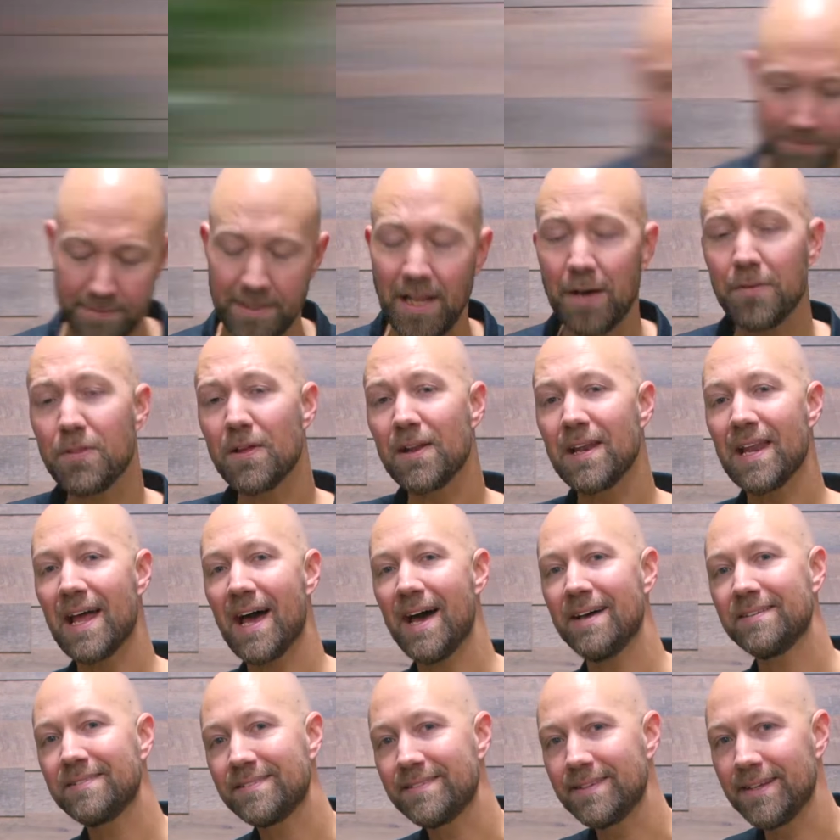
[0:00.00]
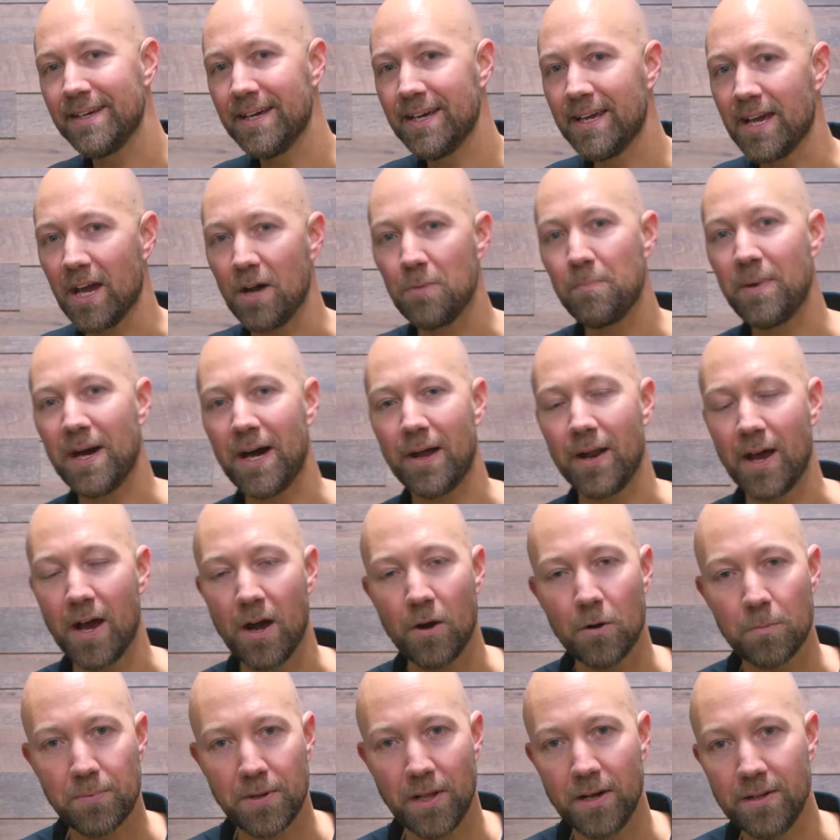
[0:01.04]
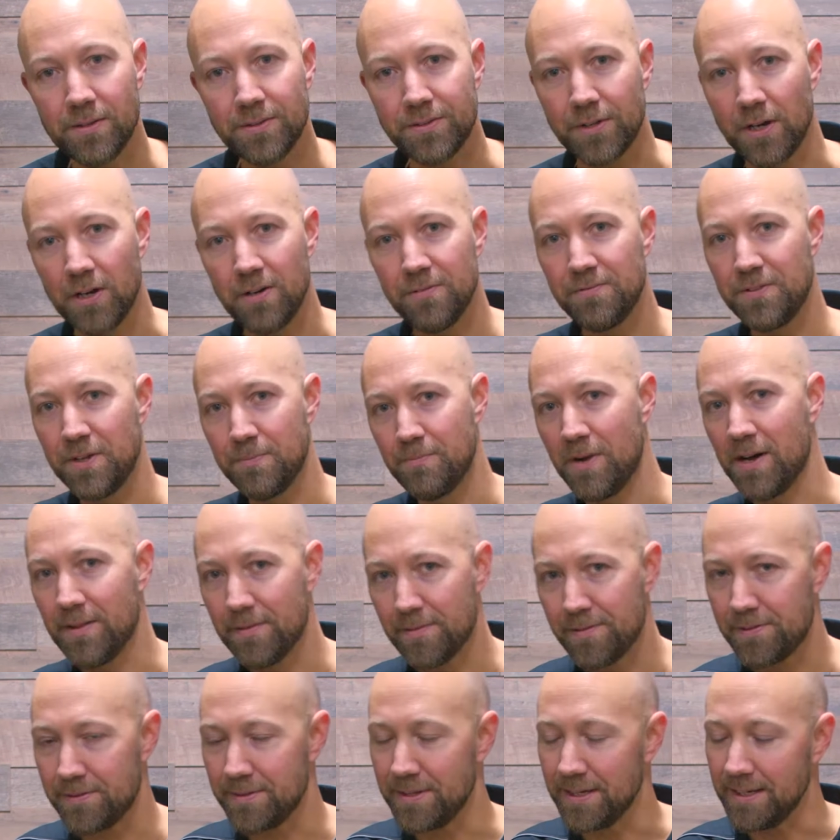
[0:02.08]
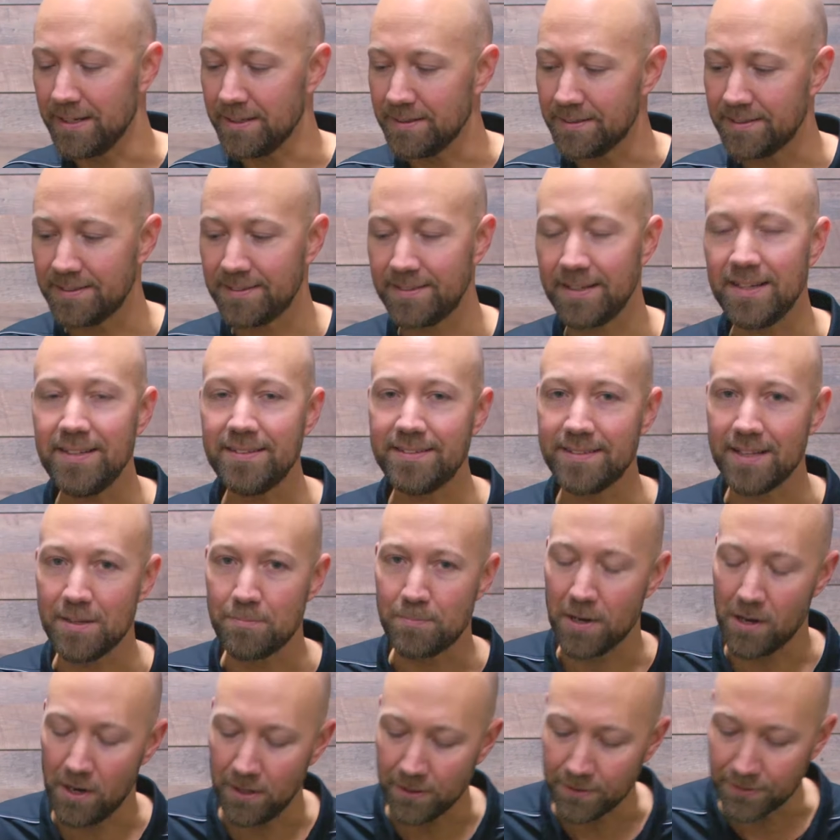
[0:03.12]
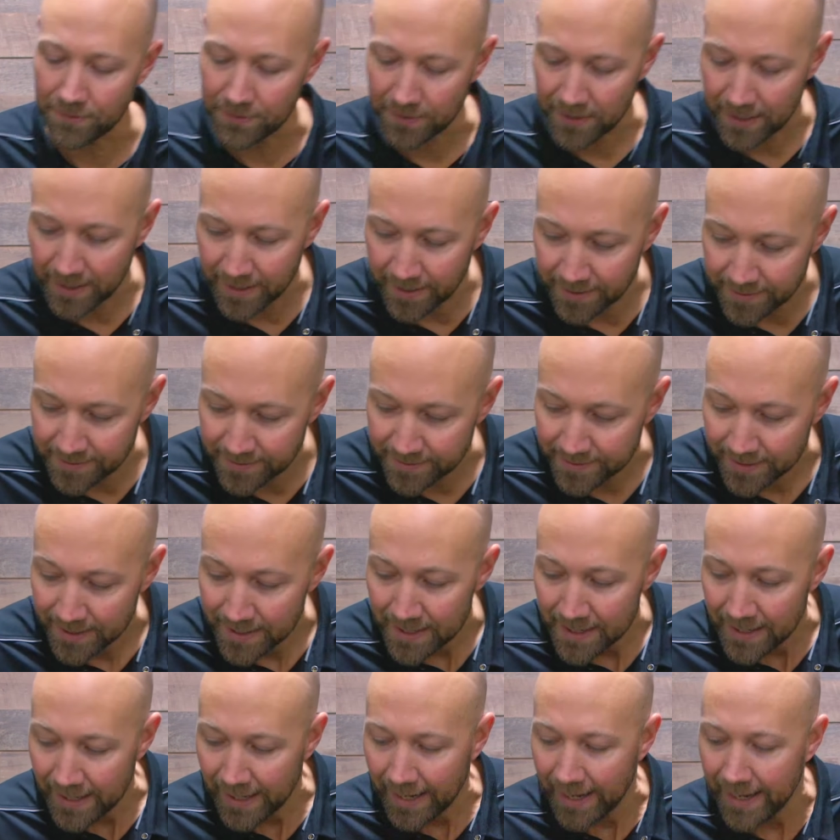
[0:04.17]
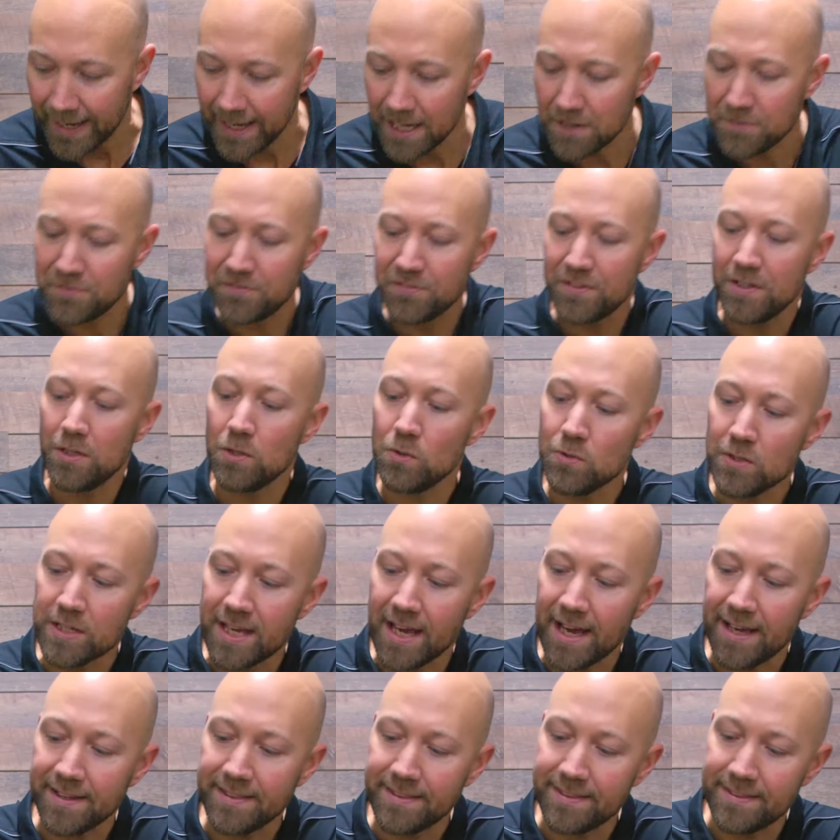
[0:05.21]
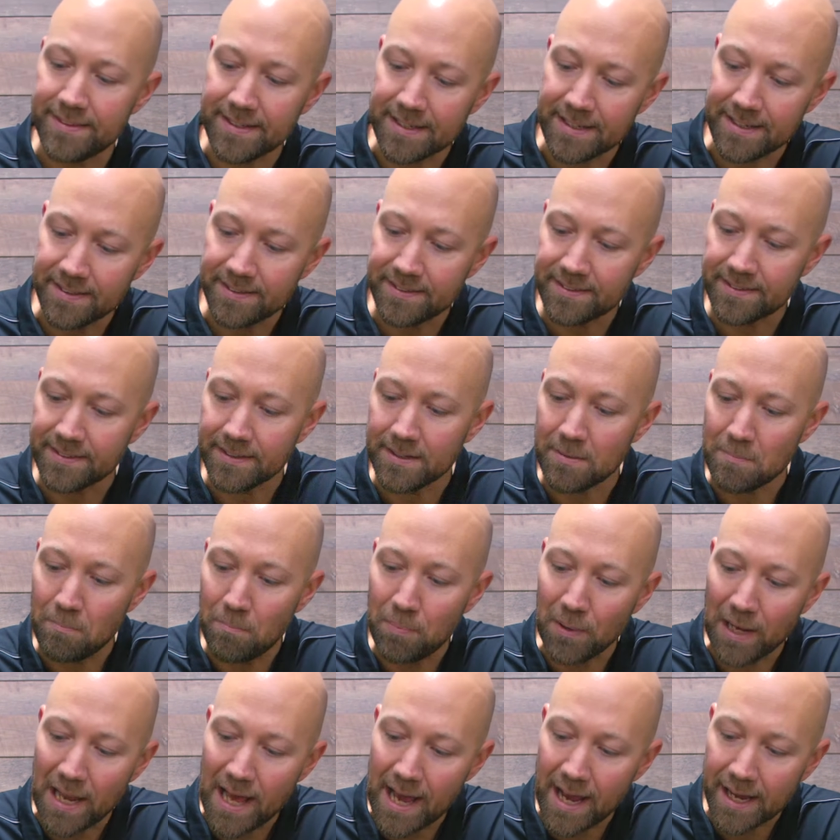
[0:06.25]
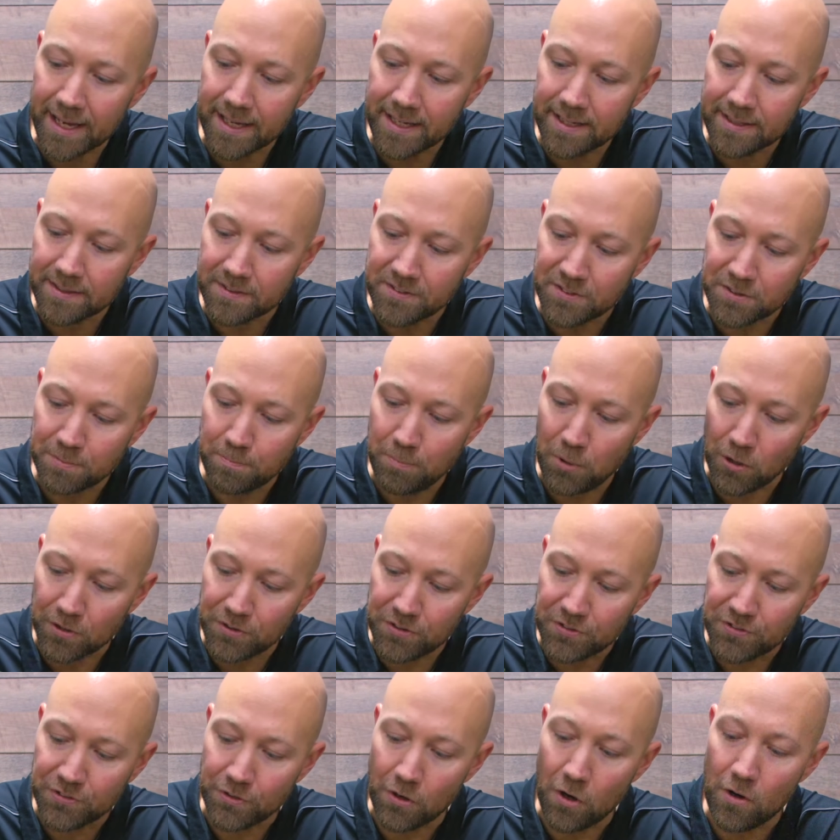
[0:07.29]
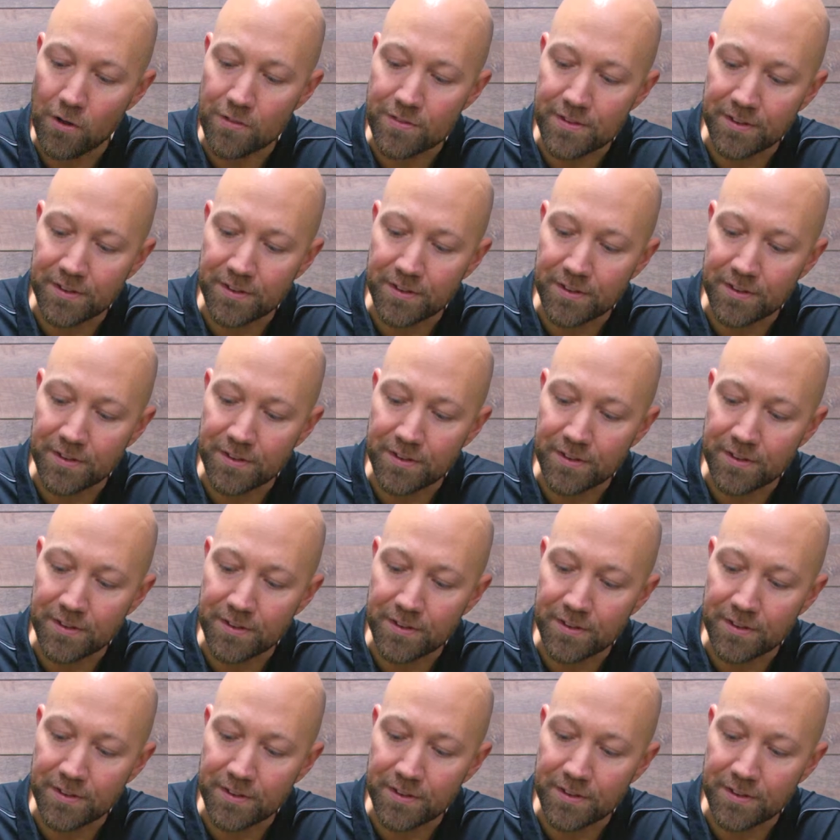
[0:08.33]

Now, the last thing about our plant of the month, the CC plant, is if you get these black spots on the